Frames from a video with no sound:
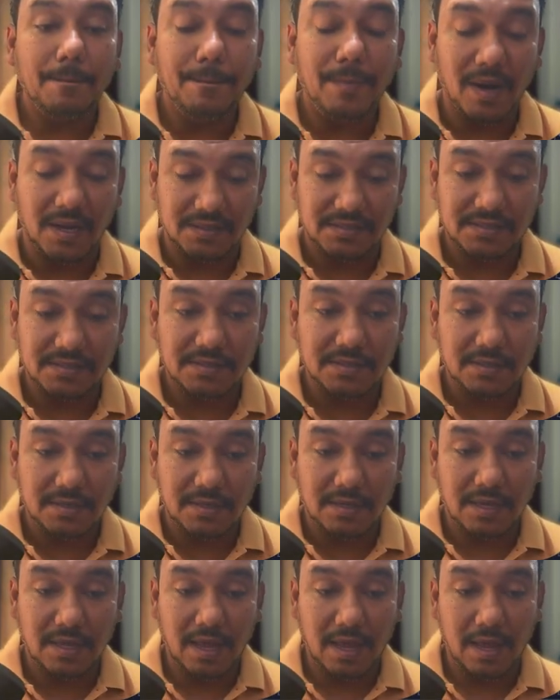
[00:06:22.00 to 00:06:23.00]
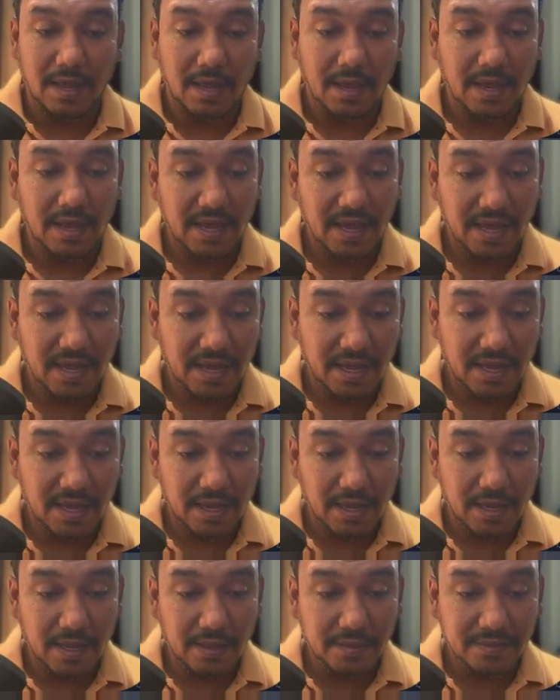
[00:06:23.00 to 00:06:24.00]
But
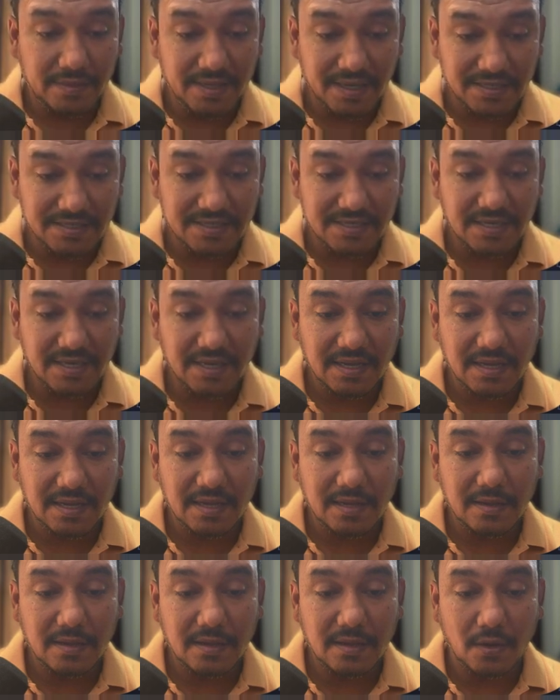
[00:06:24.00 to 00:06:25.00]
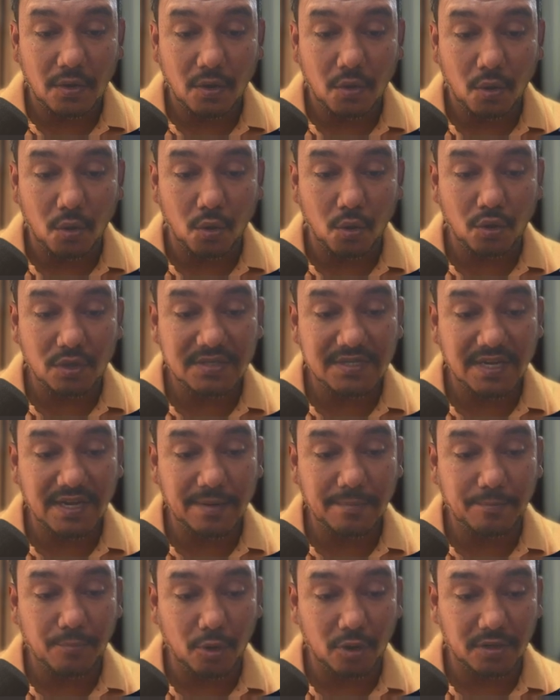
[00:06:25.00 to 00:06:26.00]
this holds an
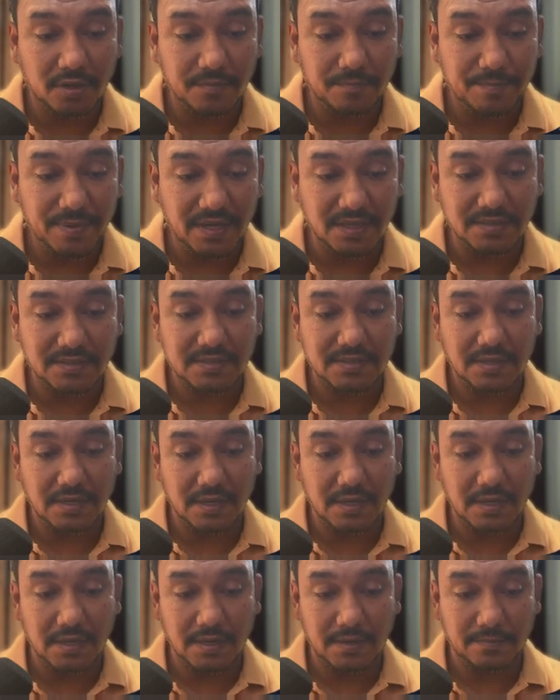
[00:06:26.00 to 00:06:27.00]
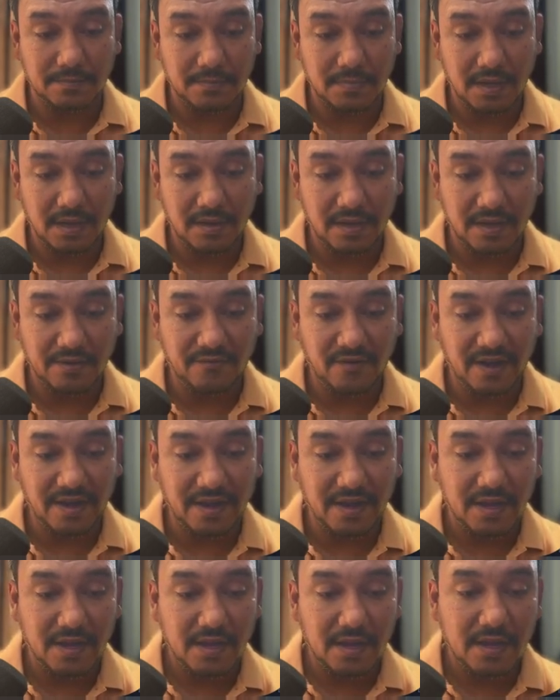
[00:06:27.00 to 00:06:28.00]
important piece. If
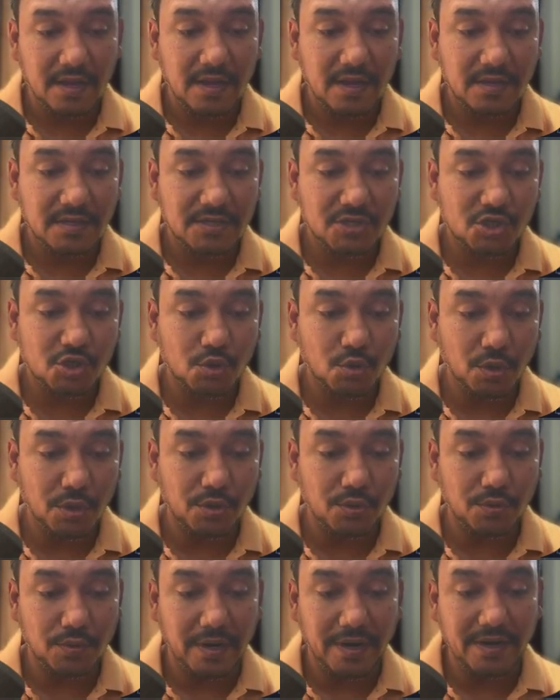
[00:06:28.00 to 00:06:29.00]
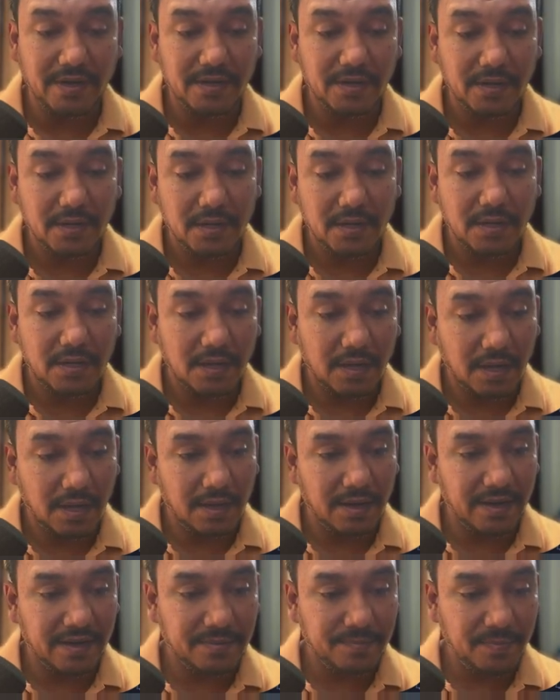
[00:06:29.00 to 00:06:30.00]
I show you, right,
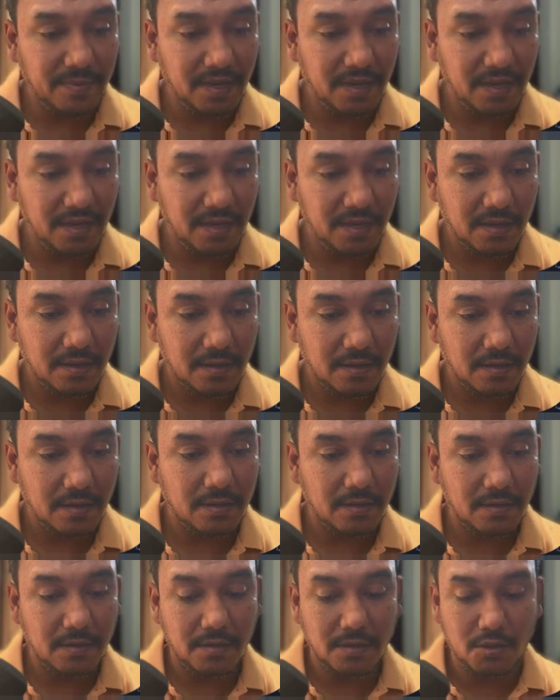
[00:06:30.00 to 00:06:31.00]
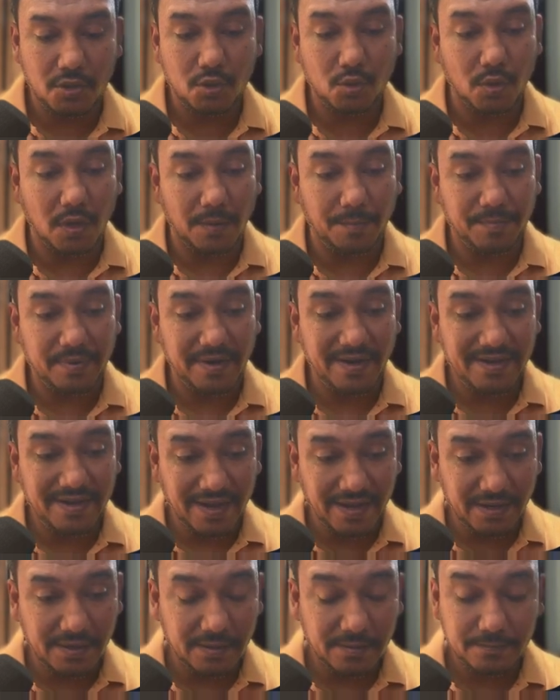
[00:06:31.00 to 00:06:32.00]
let me do a
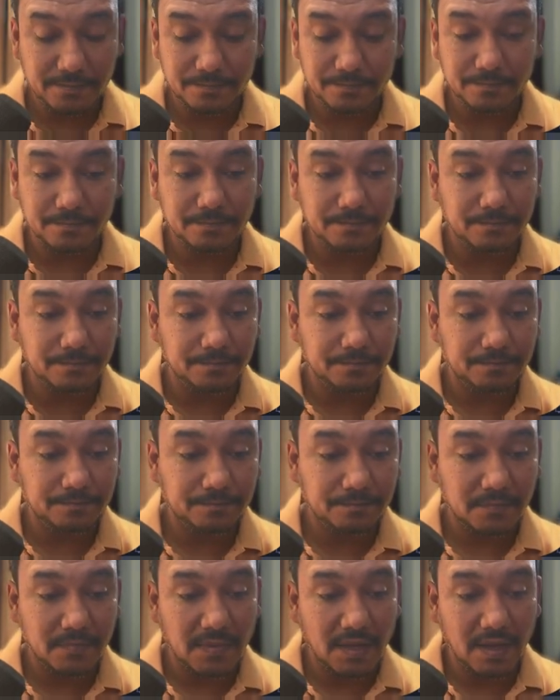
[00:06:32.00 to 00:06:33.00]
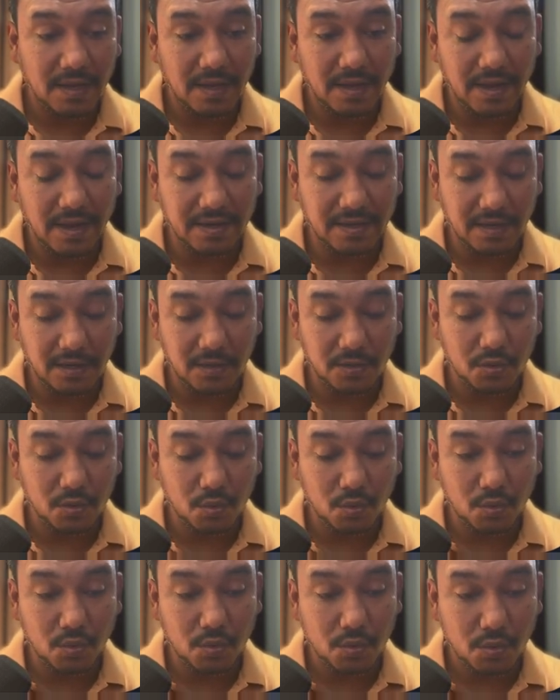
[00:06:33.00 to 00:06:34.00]
pre-tag and I'll
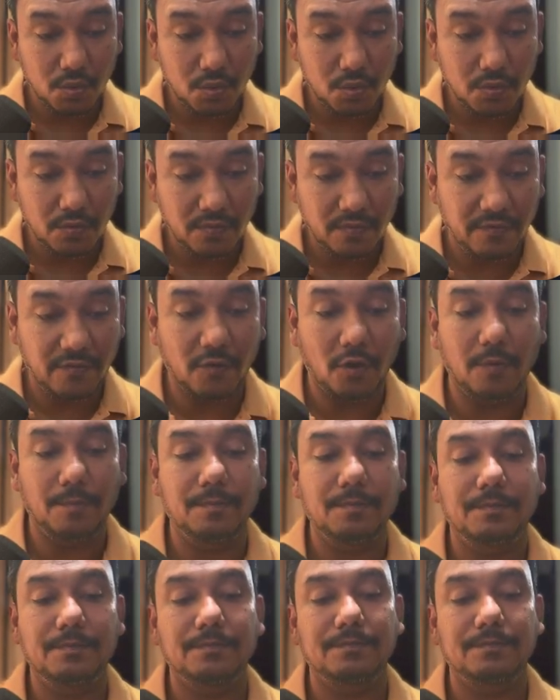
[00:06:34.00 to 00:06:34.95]
do form.